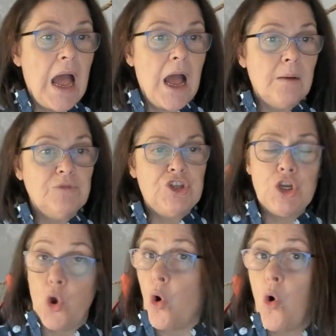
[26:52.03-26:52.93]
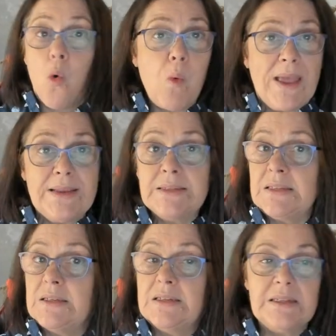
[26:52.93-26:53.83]
she
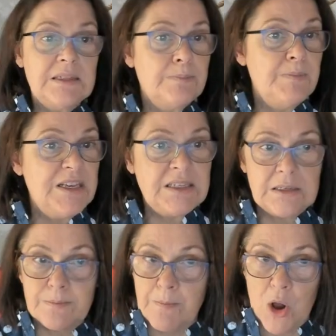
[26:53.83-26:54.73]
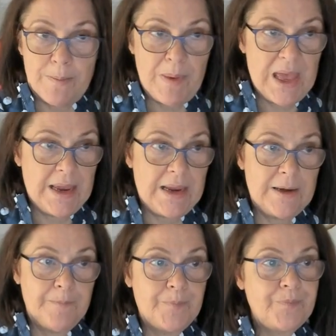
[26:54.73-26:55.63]
always dismissed my
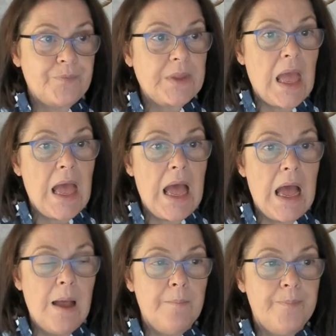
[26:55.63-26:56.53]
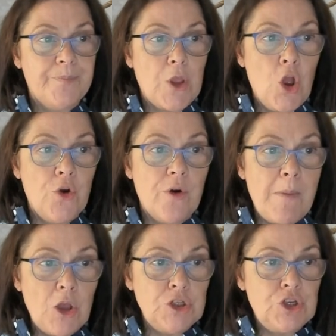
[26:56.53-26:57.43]
pain. Her
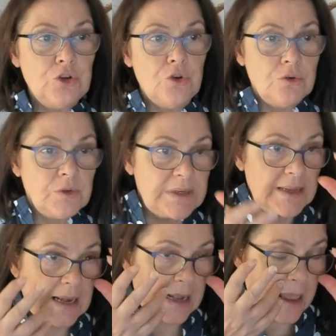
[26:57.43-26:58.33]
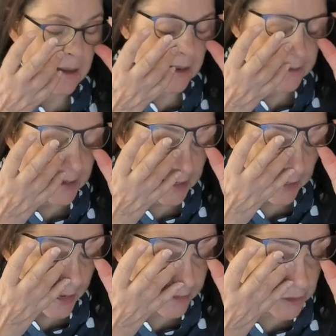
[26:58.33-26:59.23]
emotional
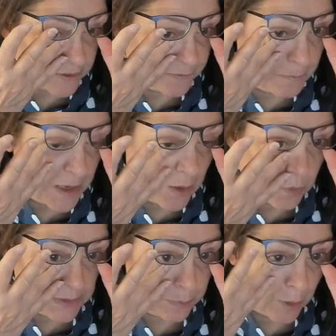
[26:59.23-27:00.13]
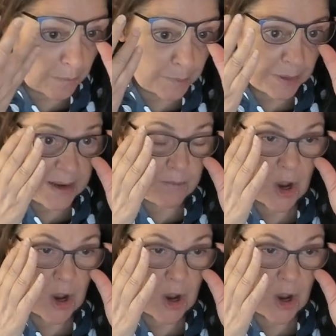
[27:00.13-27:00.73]
neglect of me was probably my